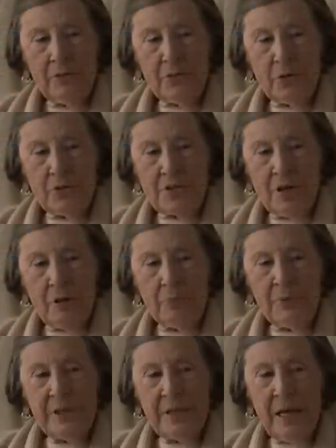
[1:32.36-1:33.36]
of course, our
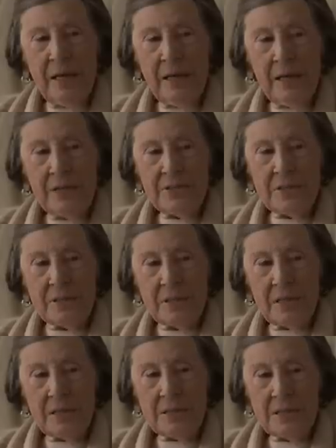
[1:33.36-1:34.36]
big allies at
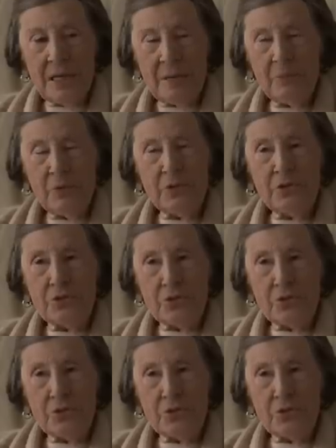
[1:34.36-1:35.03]
that time were the